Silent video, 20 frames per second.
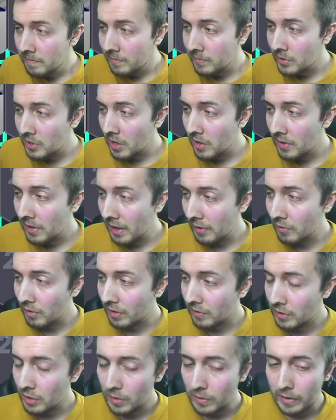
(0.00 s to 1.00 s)
So get rid of
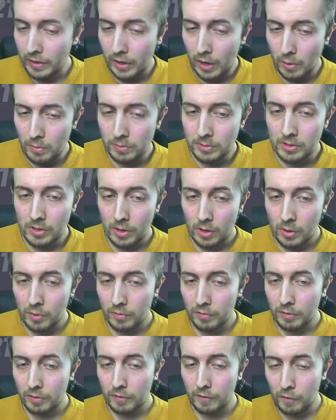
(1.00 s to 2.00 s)
two of the goats of
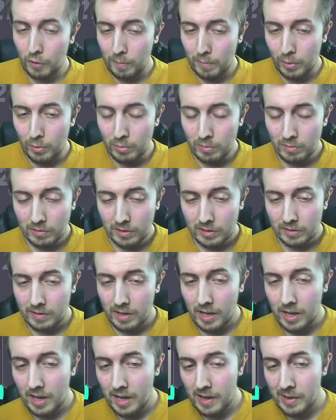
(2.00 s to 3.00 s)
football
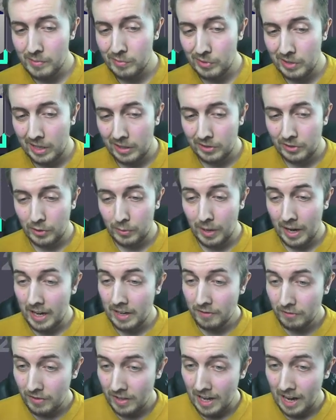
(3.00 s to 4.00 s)
uh, Ronaldo and
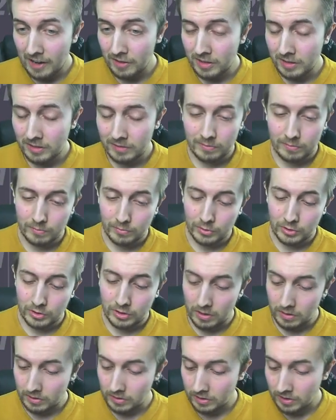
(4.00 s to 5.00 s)
Vieira.
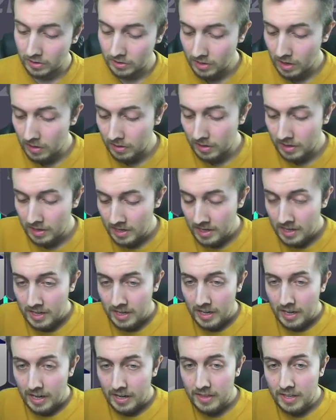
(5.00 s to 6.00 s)
Sucks to suck.
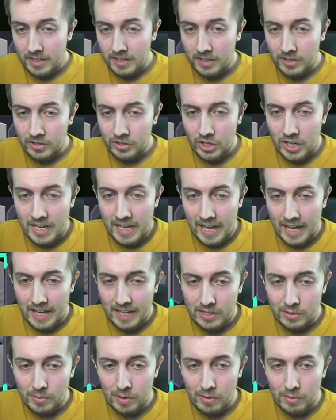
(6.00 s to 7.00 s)
And then GK
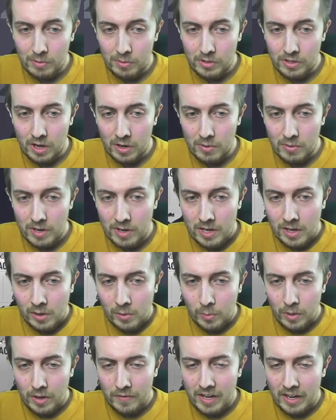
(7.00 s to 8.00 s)
as well. So
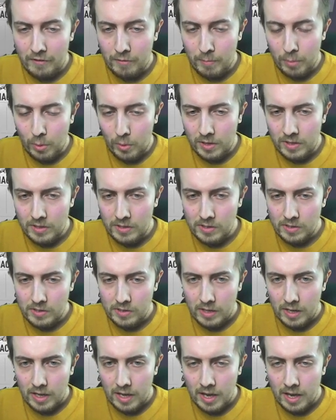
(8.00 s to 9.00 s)
we have 11 points.
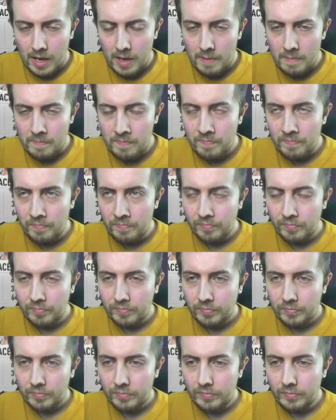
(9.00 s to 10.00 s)
Um,
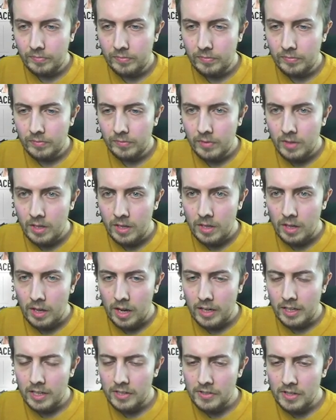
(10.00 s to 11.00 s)

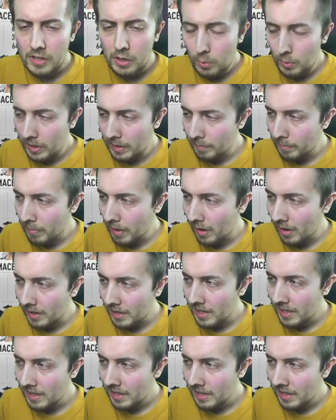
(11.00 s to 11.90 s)
I'm going to see who we can buy.